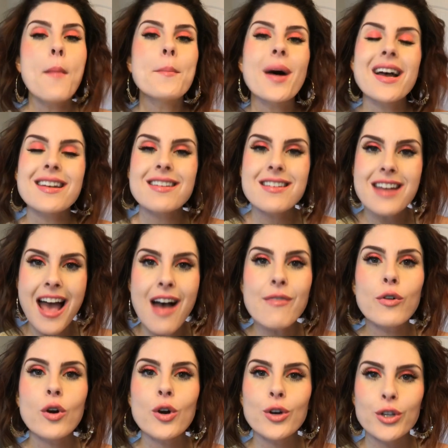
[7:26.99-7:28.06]
but
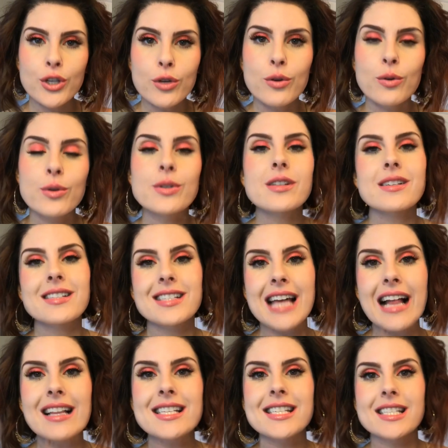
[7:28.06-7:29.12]
never use
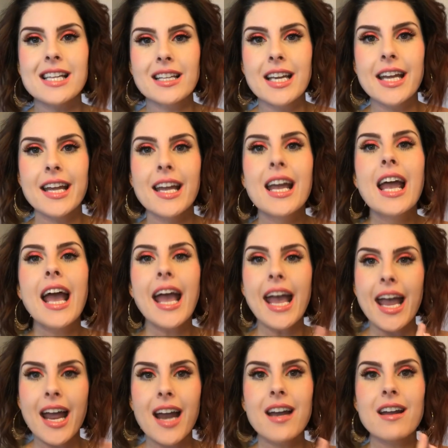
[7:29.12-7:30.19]
salicylic
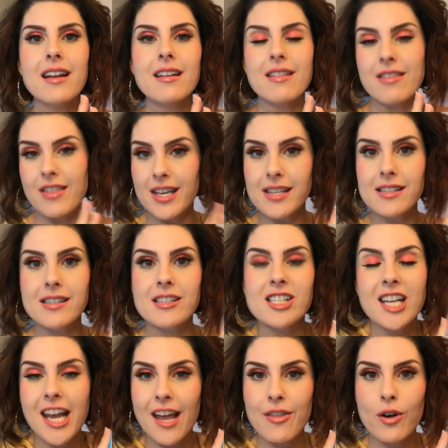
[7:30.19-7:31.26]
and this
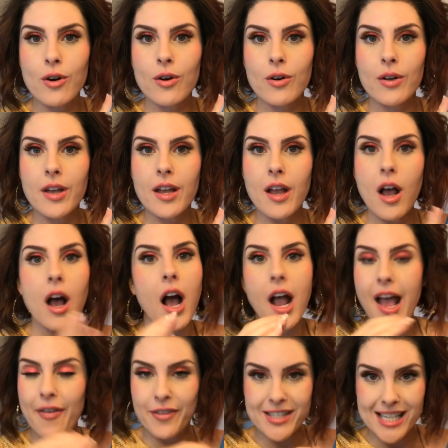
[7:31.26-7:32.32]
together
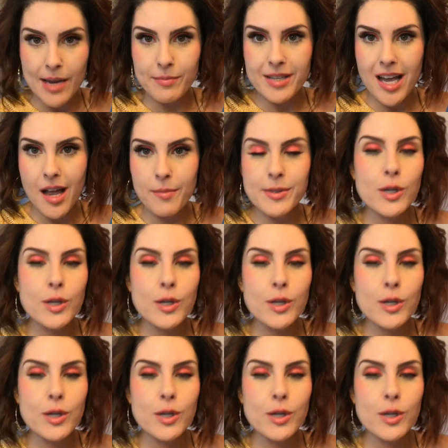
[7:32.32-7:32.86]
at the same time.